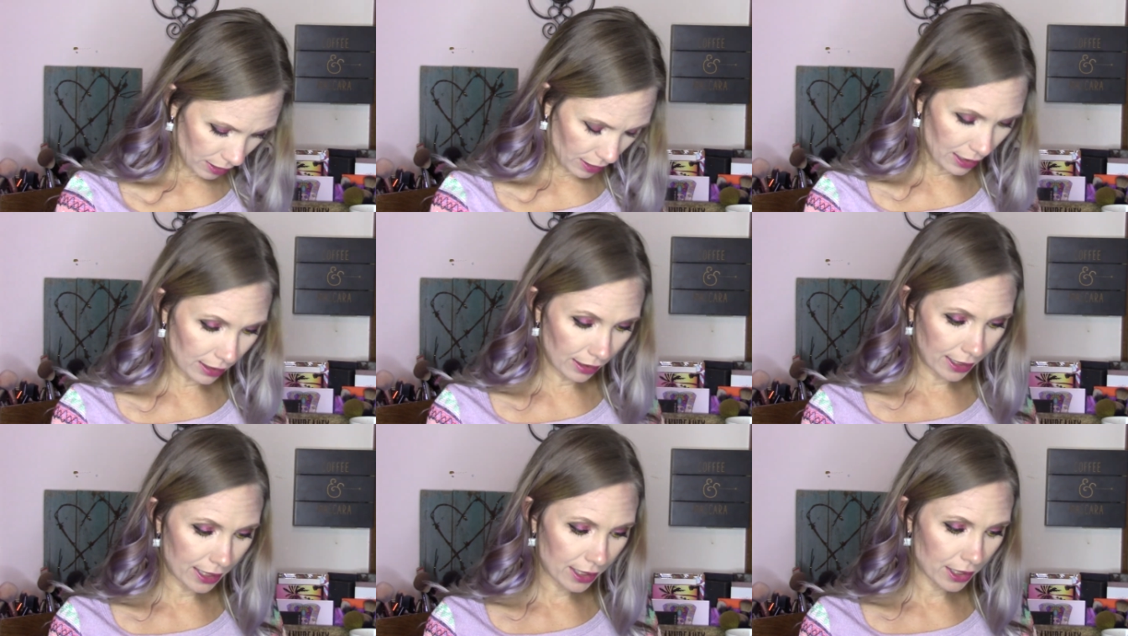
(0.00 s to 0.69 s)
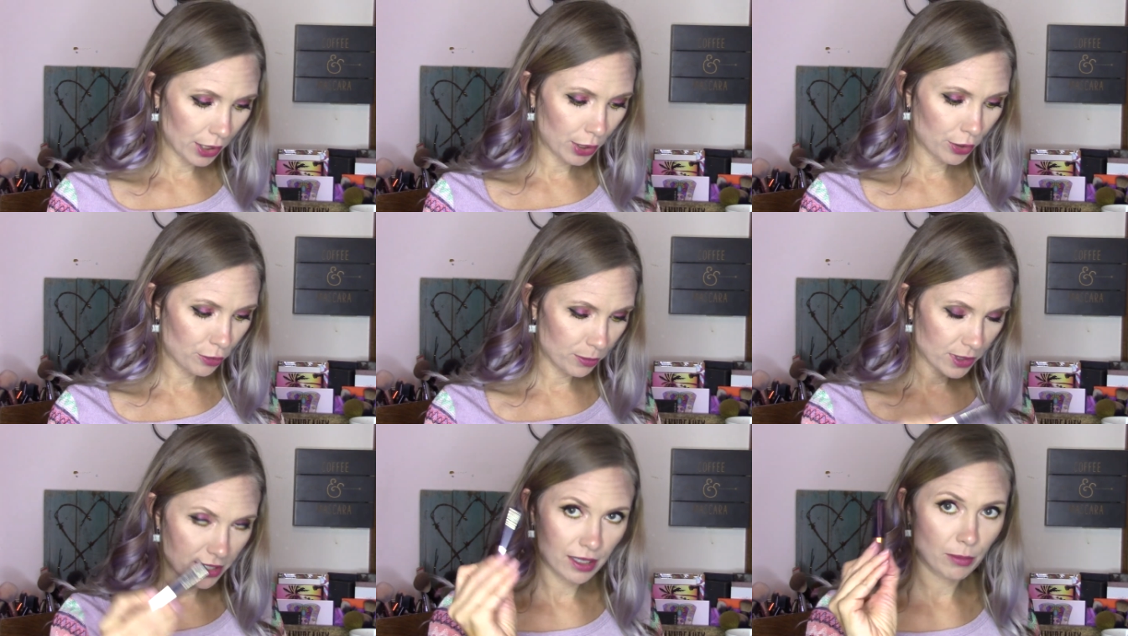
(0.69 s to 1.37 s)
the
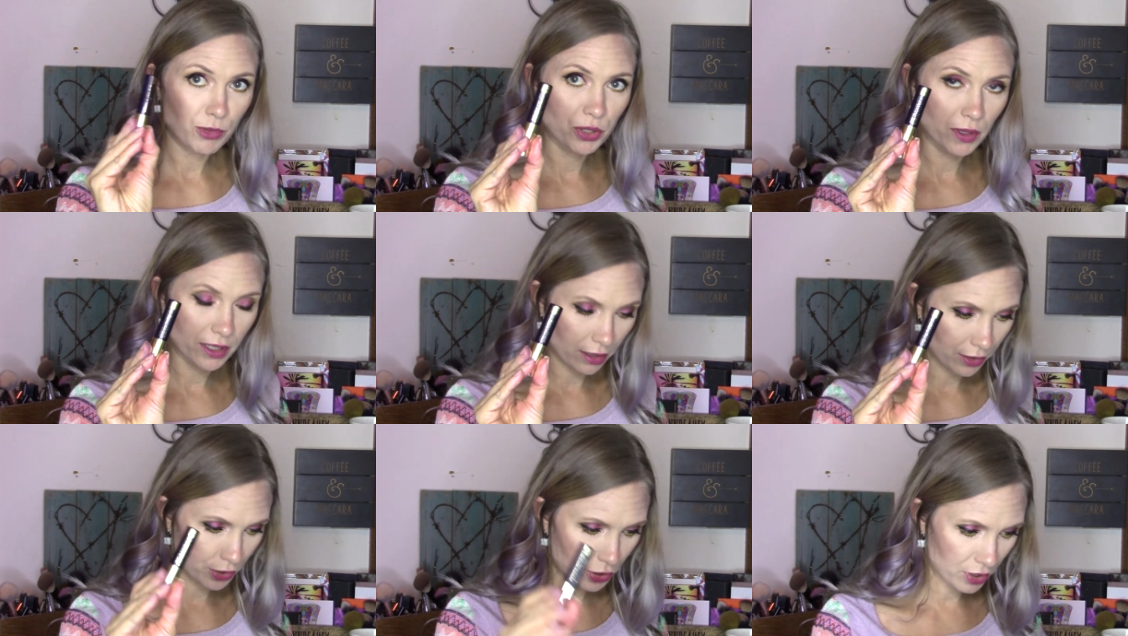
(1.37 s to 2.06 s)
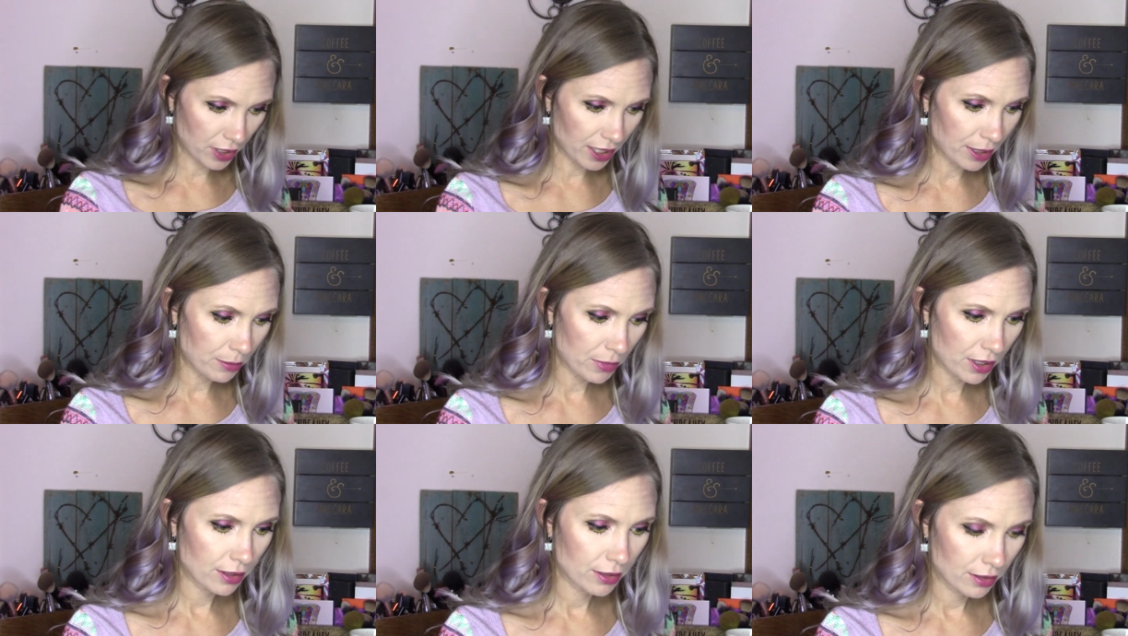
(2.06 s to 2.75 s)
Lancome Sumptuous
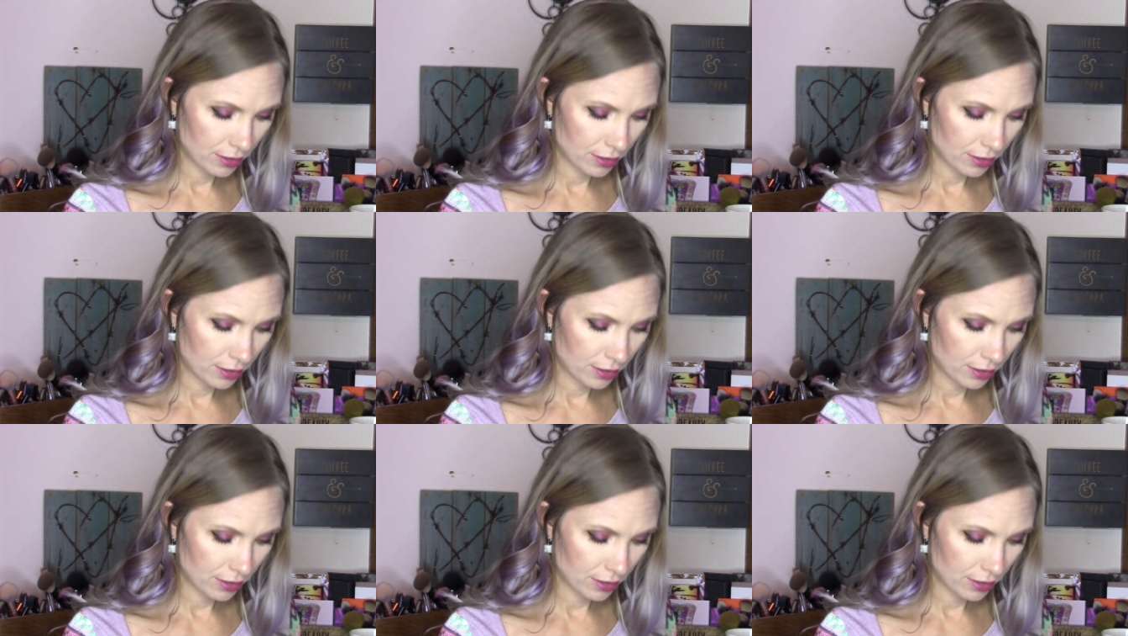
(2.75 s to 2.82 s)
Extreme,